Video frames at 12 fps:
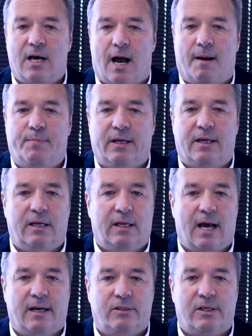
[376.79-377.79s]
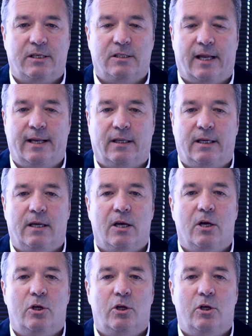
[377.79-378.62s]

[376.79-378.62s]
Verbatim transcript: topic in the United States lately.